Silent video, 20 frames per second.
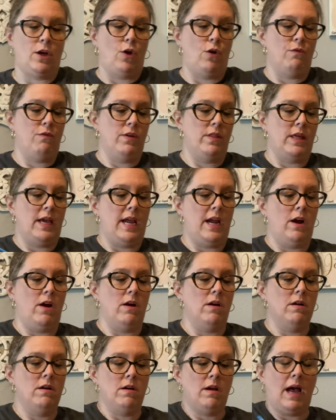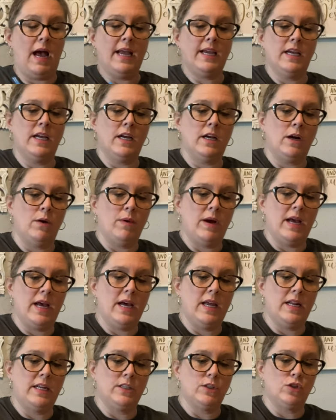over there. I can go
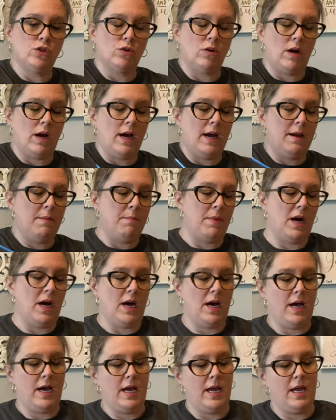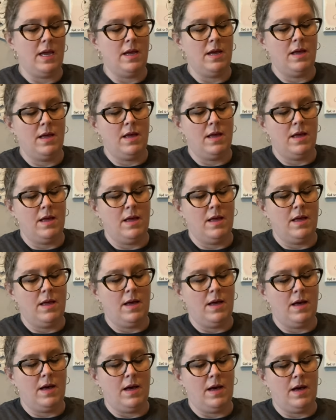ahead and try my
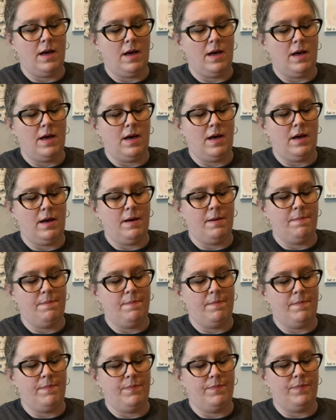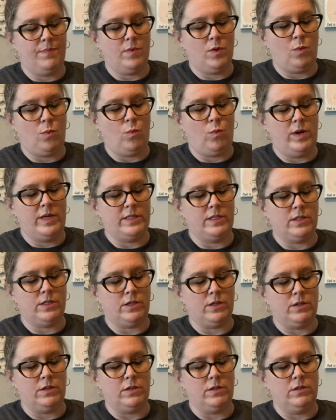uh,
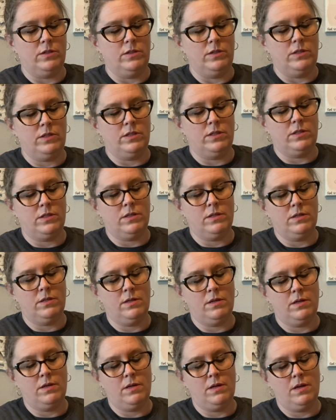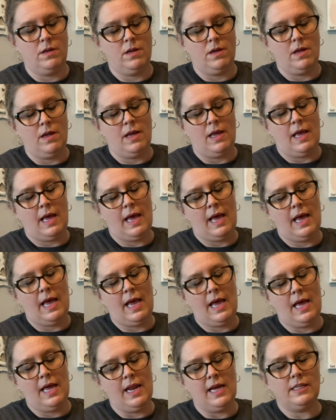whiskers.
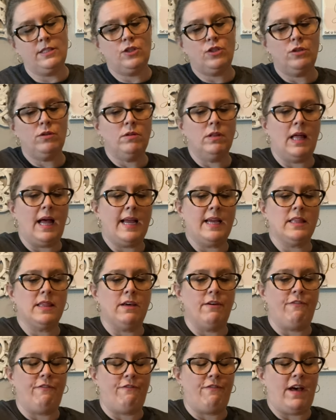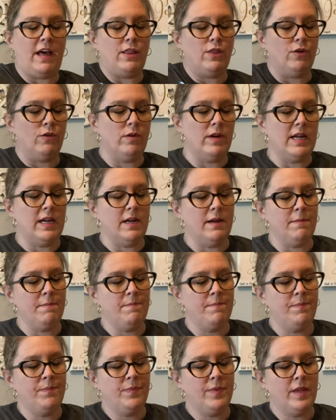And I do like the feathering
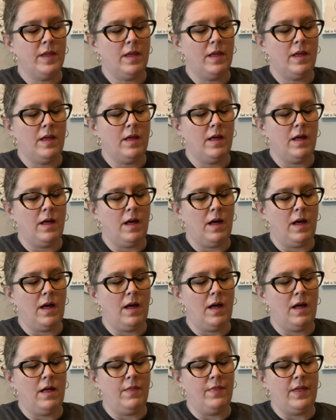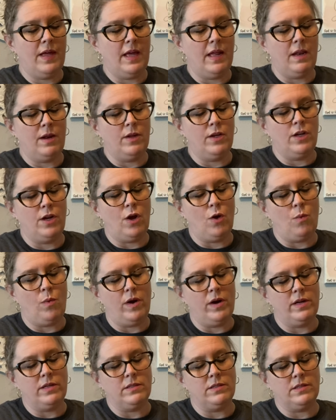uh, that, you know,
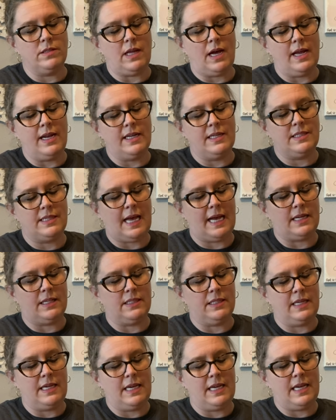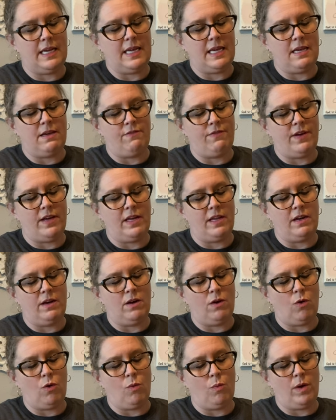where it's not exactly
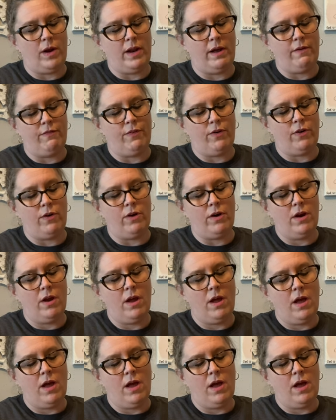even or whatever.